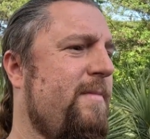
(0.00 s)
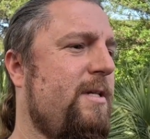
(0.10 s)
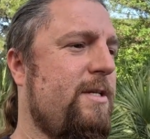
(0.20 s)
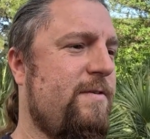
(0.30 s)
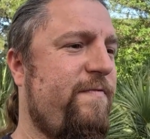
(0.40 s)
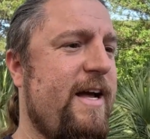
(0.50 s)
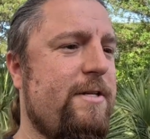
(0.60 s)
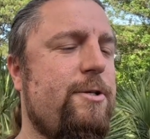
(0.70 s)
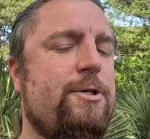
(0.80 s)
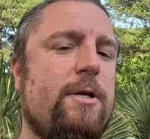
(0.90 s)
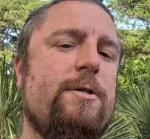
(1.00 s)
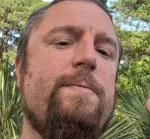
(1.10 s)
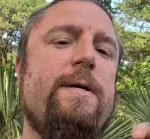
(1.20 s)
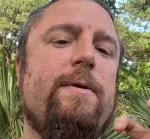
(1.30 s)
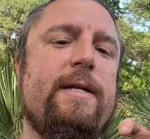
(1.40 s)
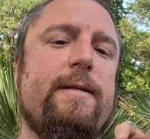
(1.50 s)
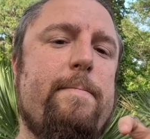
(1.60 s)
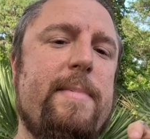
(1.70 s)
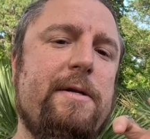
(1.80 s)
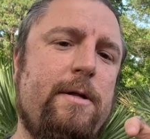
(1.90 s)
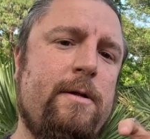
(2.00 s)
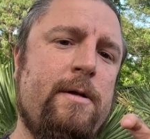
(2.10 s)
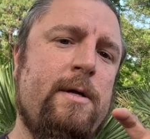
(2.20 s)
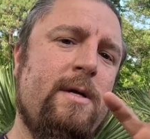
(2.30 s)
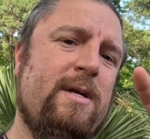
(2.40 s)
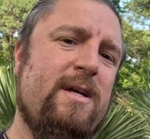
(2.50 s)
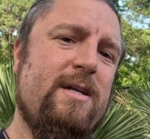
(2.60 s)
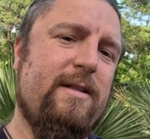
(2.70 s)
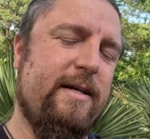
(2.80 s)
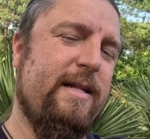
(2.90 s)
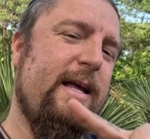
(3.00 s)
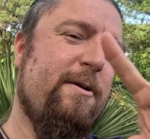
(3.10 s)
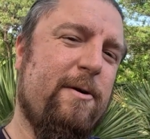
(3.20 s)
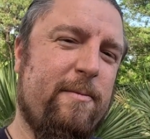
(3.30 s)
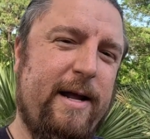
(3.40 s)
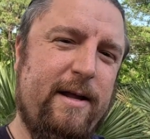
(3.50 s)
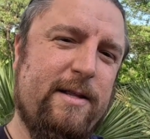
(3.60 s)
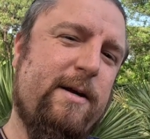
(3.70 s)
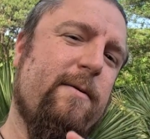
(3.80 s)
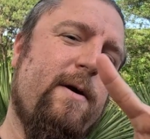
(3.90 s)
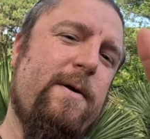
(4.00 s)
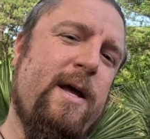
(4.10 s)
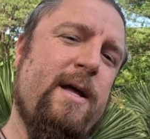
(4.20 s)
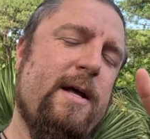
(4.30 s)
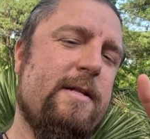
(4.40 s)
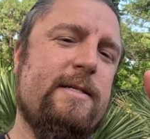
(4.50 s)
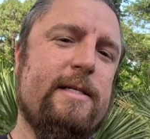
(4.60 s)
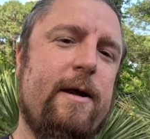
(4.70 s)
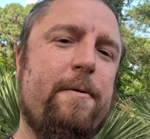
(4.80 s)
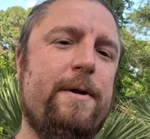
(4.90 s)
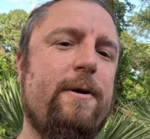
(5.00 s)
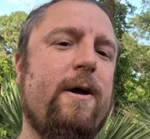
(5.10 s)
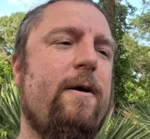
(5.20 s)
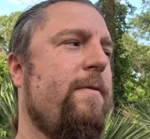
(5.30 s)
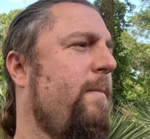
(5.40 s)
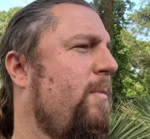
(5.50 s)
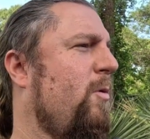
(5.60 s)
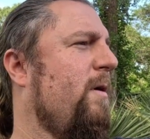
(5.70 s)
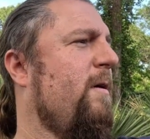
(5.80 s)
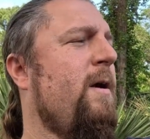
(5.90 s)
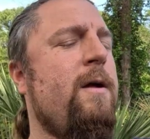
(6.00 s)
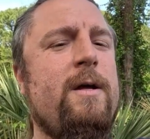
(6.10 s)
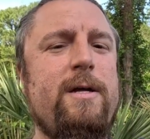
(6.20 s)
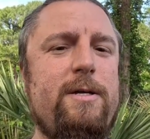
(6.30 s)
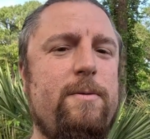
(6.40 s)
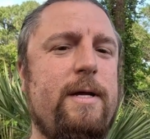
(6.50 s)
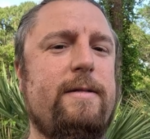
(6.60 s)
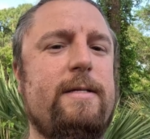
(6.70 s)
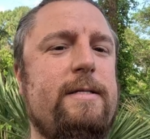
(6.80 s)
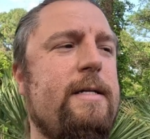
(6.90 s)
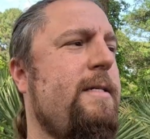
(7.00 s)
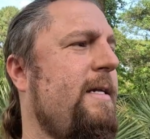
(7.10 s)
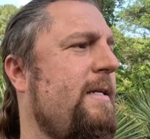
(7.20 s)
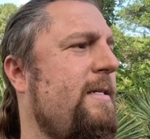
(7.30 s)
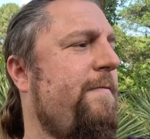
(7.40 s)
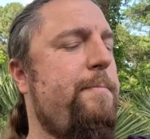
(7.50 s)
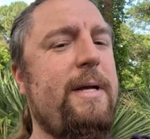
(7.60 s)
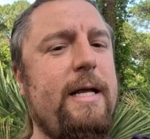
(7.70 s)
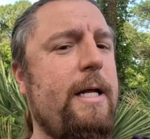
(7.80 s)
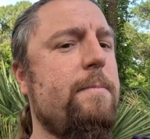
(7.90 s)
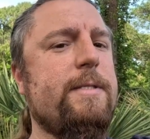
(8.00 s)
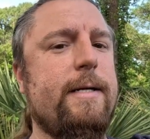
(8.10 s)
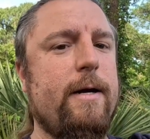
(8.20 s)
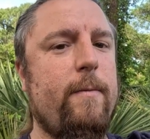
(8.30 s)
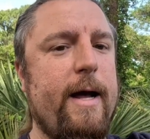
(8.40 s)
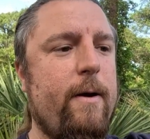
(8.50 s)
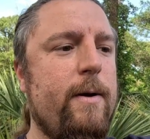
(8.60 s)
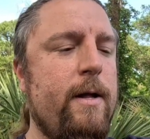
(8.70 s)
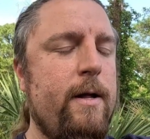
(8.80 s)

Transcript: The faster shutter speed will get the middle, like the inner ring of the Corona, and the slower you go, the more you get the distance of beams that go out.